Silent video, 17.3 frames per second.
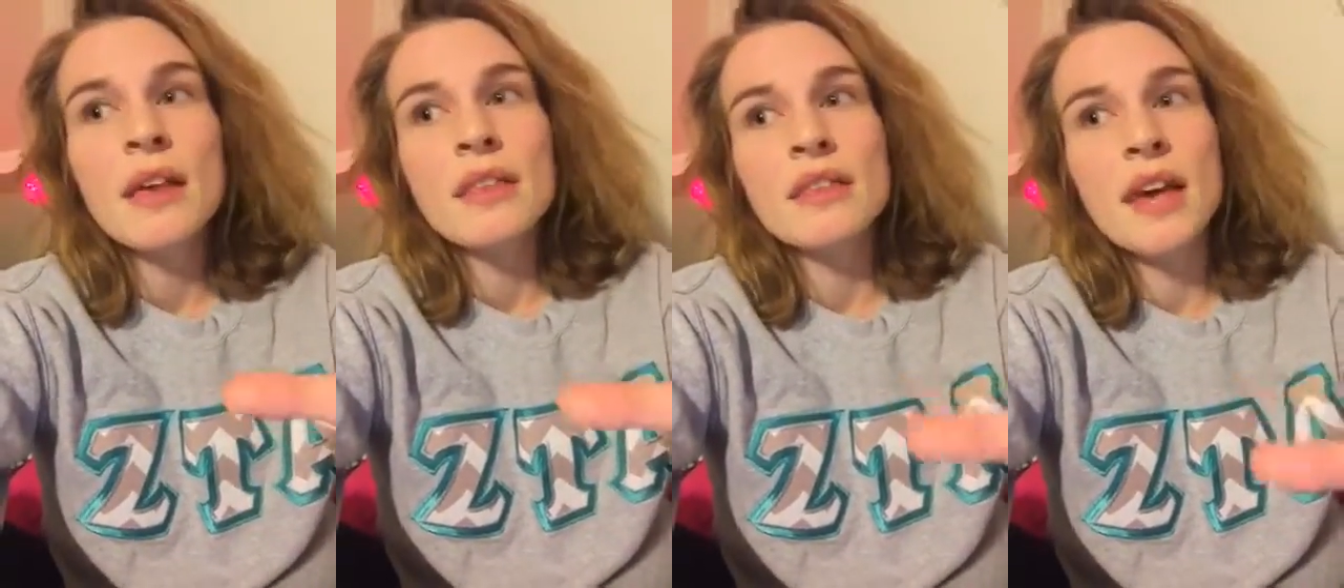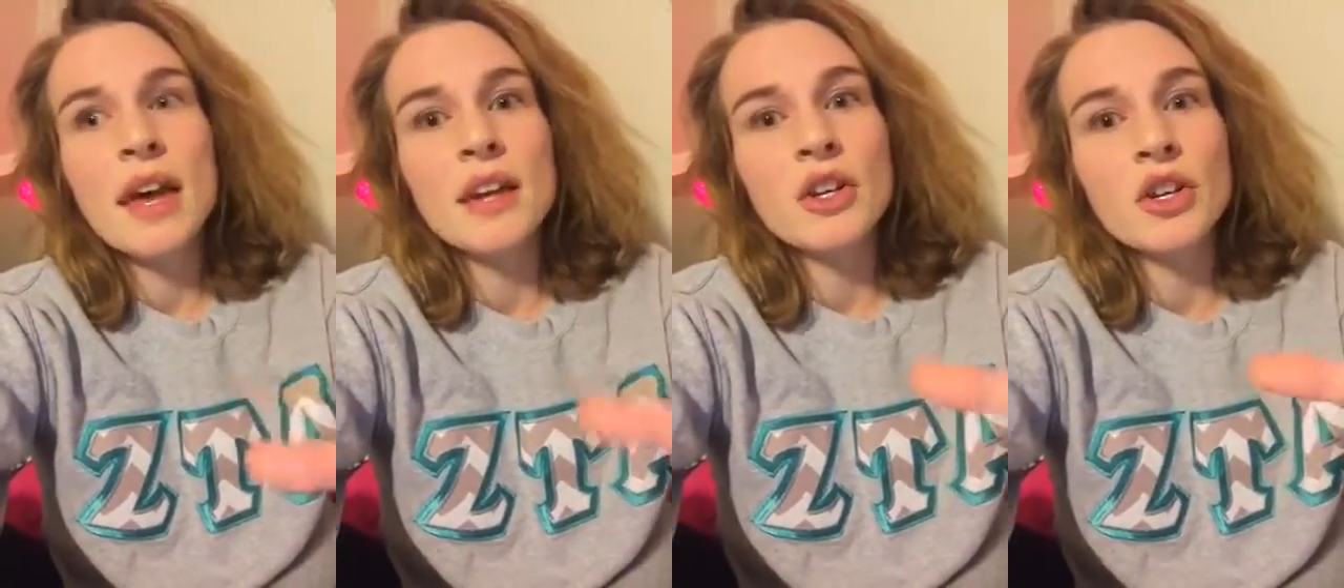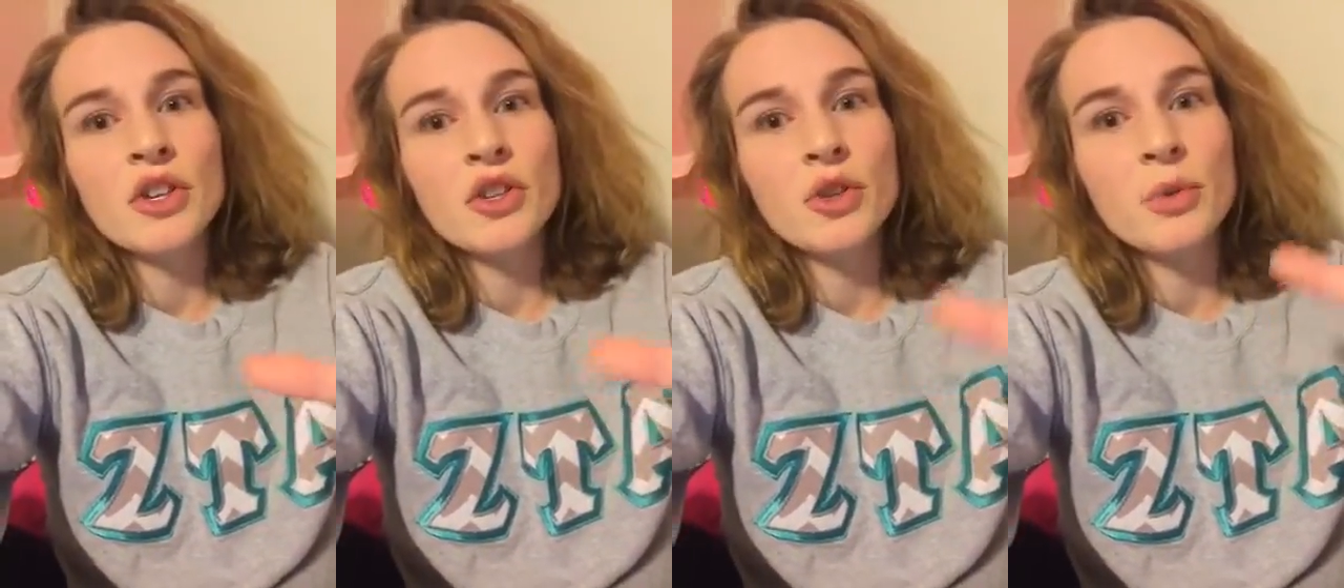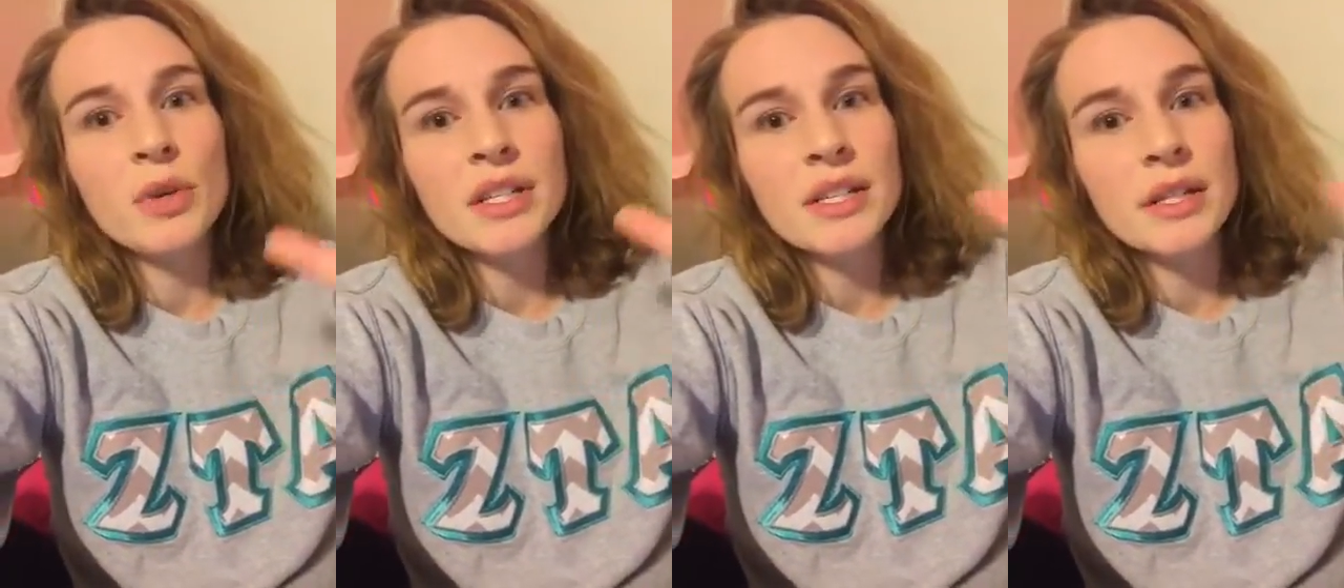then
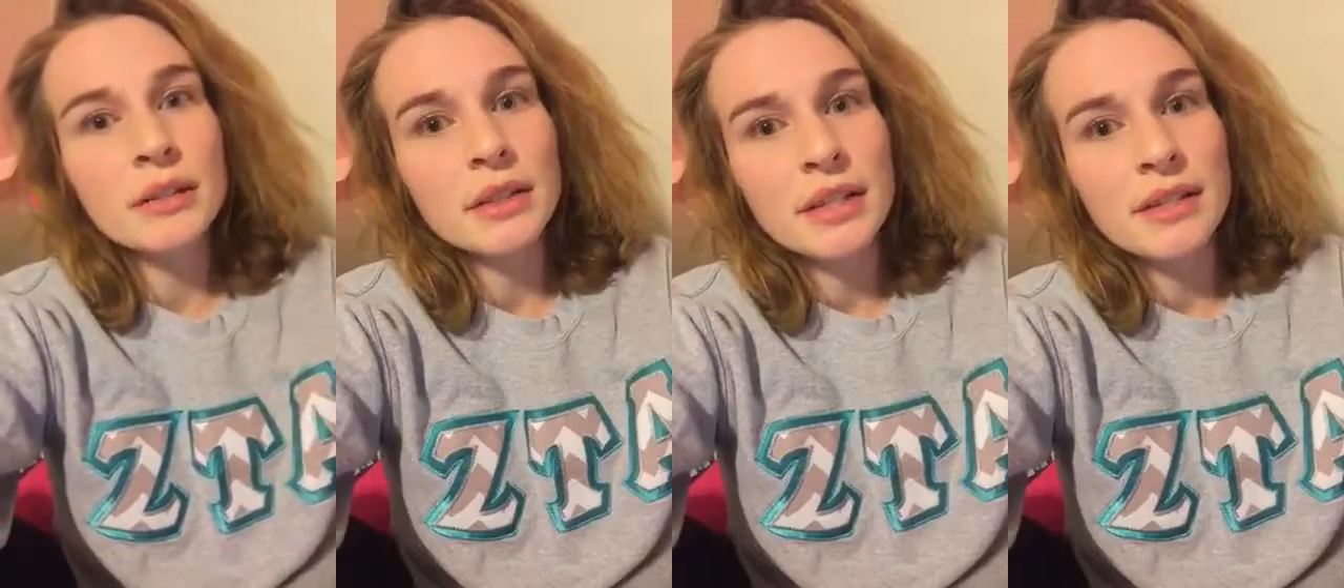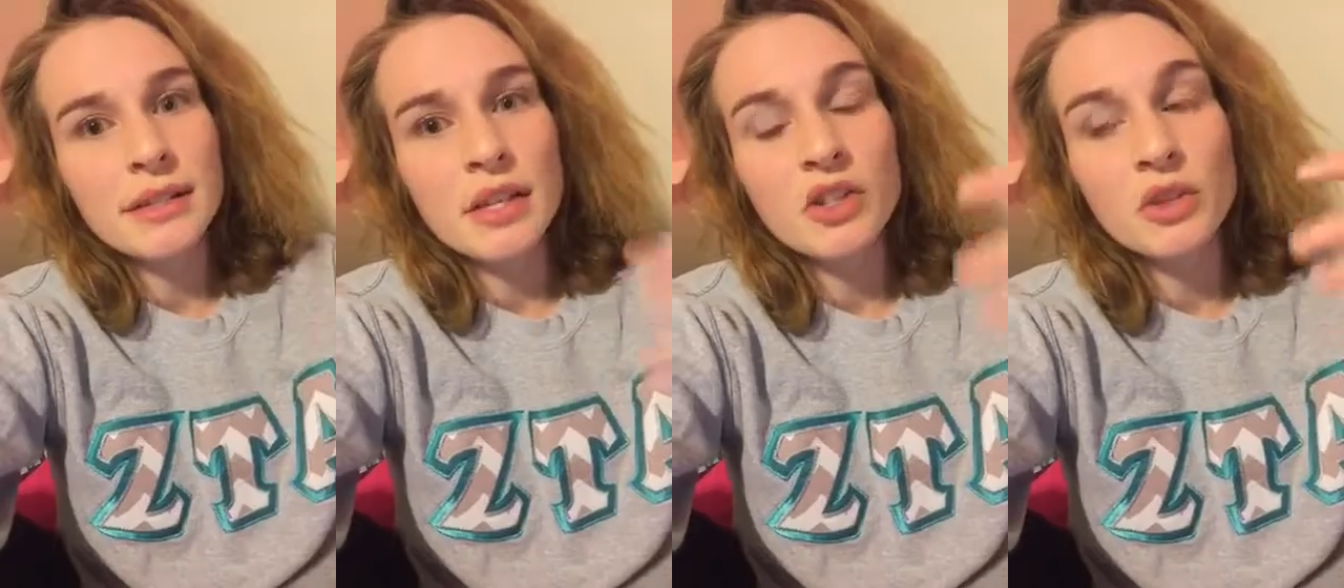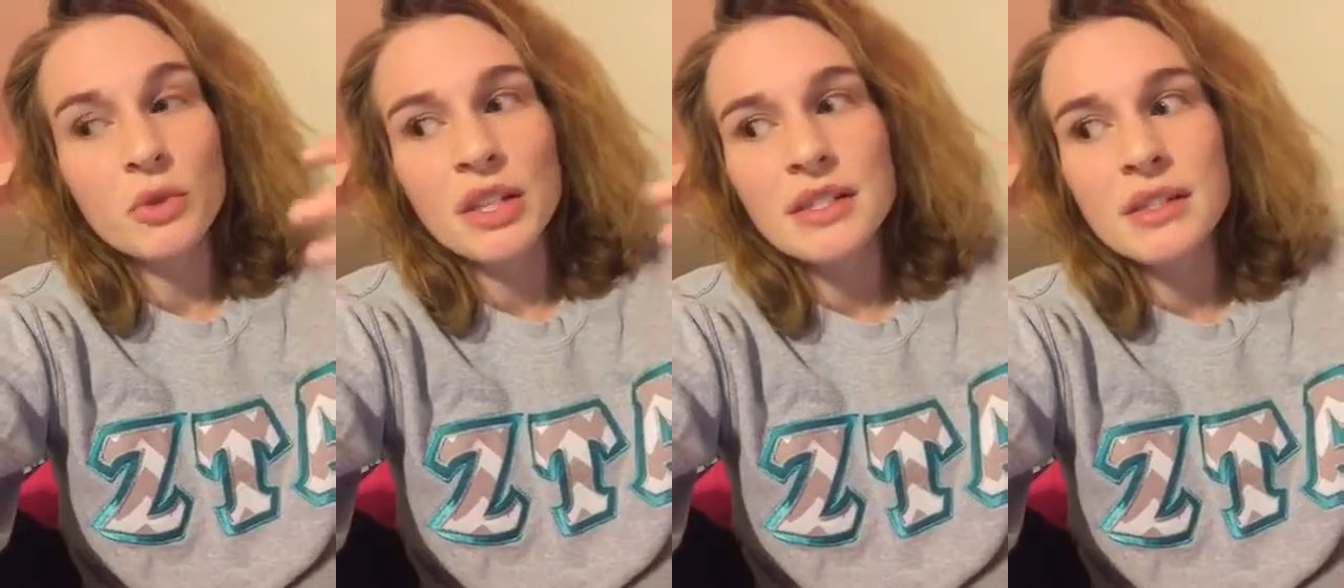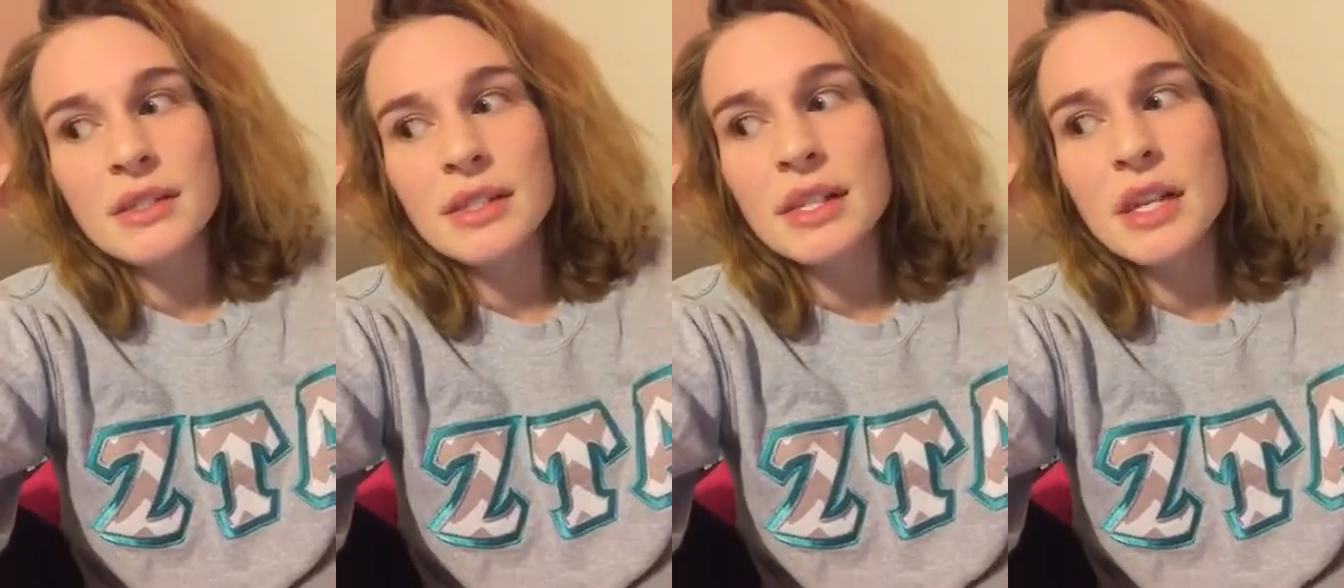you get to listen, you
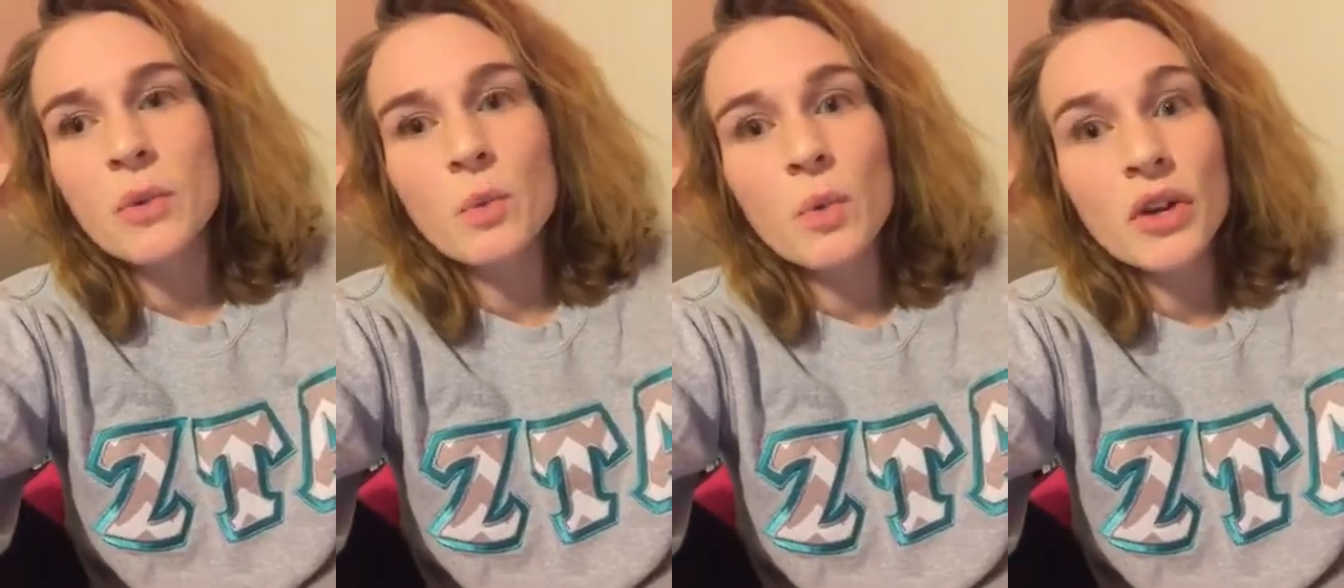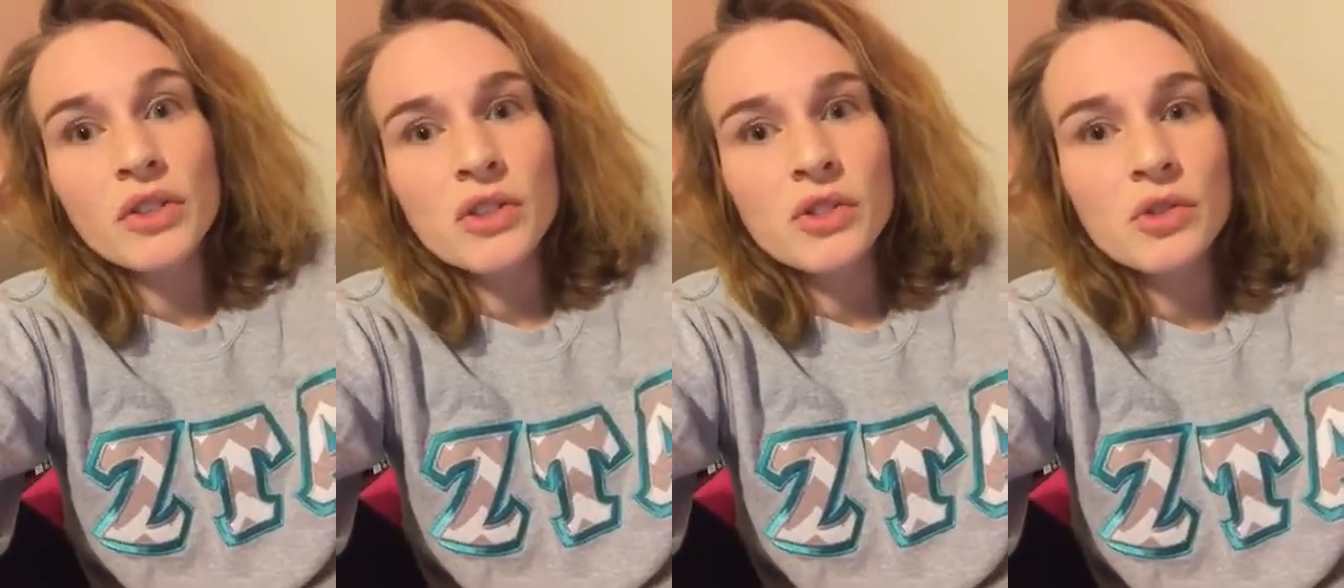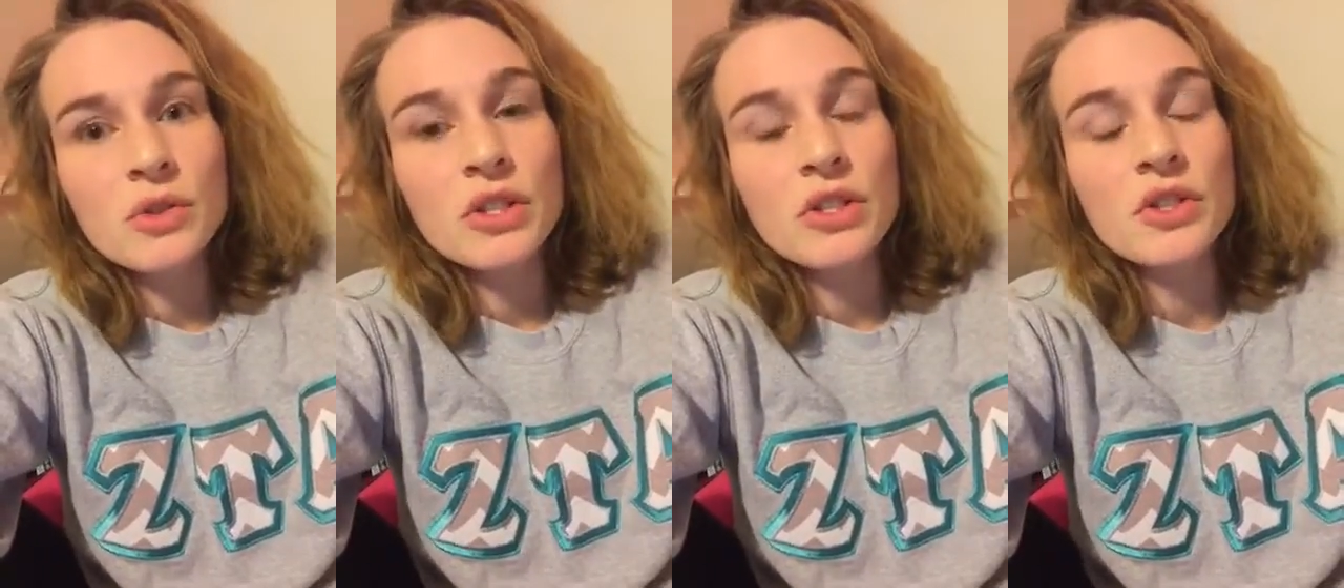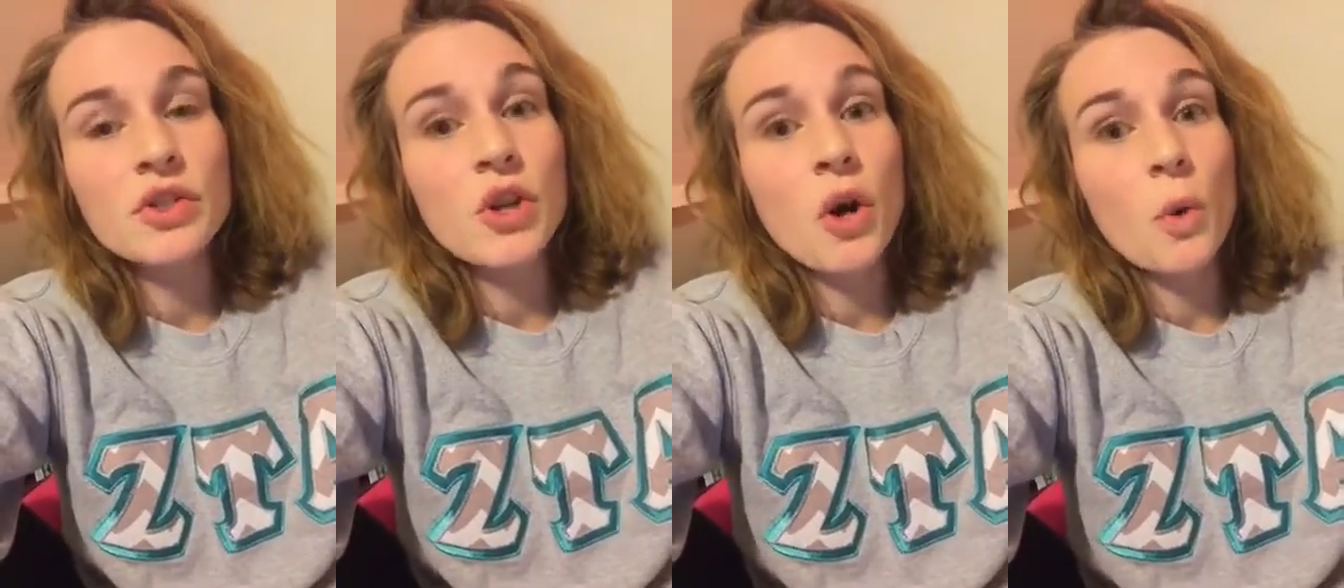get to see what the
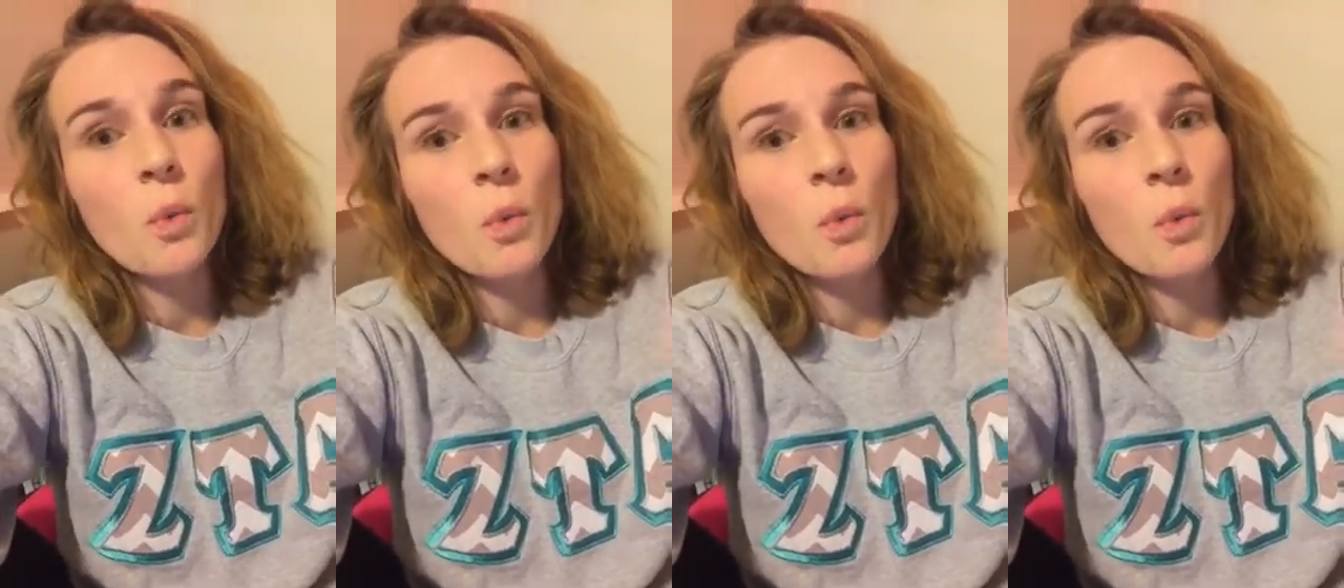students know,